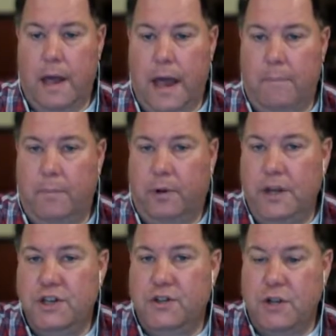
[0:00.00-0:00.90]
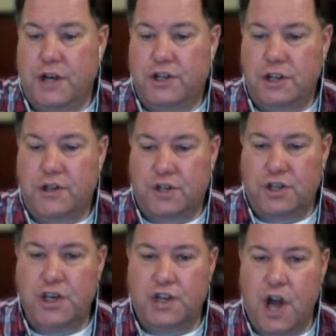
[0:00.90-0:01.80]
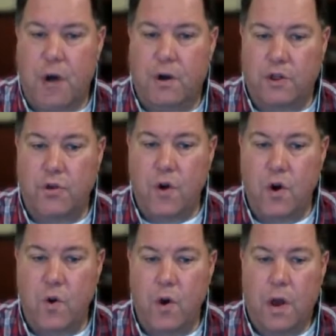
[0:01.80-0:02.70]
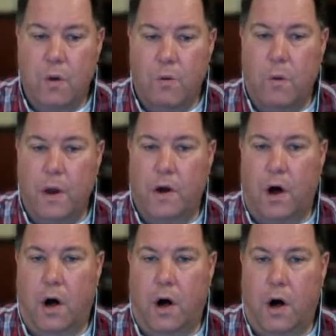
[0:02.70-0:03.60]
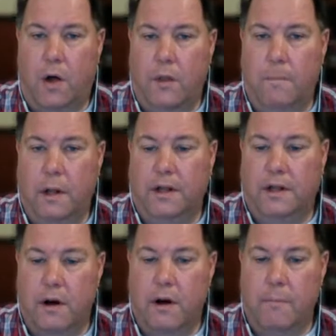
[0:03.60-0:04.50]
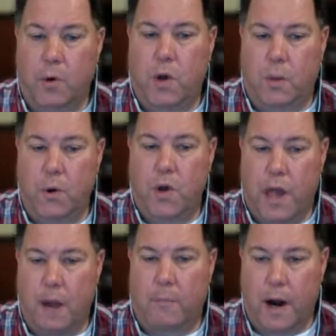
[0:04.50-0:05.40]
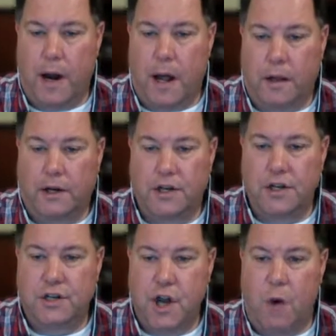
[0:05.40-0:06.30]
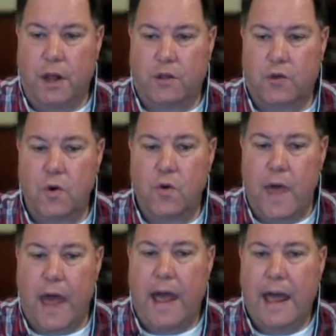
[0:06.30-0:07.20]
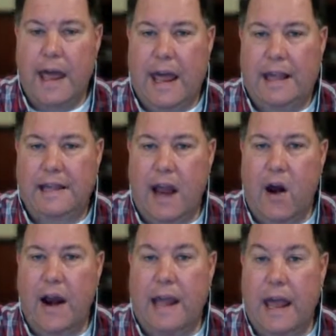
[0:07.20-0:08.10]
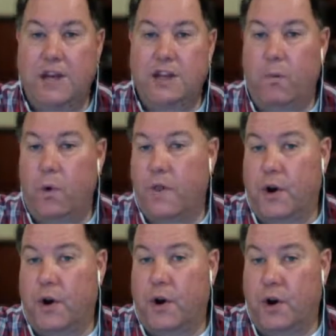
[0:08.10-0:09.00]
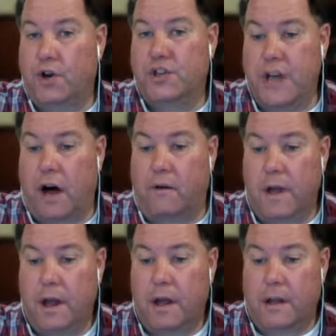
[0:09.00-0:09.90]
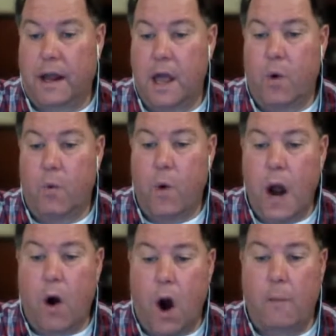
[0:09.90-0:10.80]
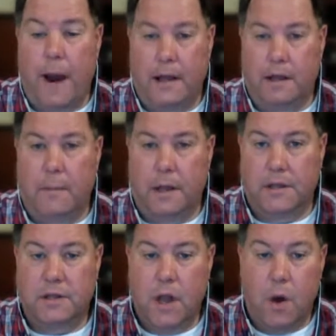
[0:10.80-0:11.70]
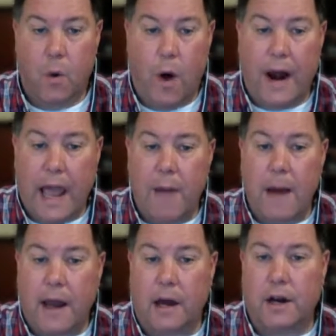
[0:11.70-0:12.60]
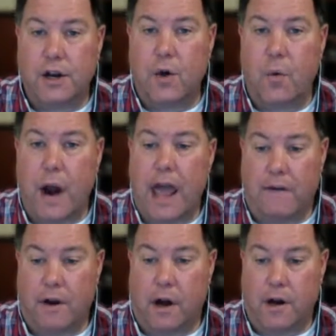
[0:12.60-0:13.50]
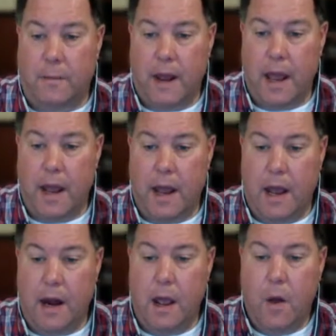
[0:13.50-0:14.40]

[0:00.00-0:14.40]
And please do that. She's going through what we call the military boot camp right now. Like, she's going through that interrogation with herself. Like, where are my limits? What am I going to do when I have a gun to my head?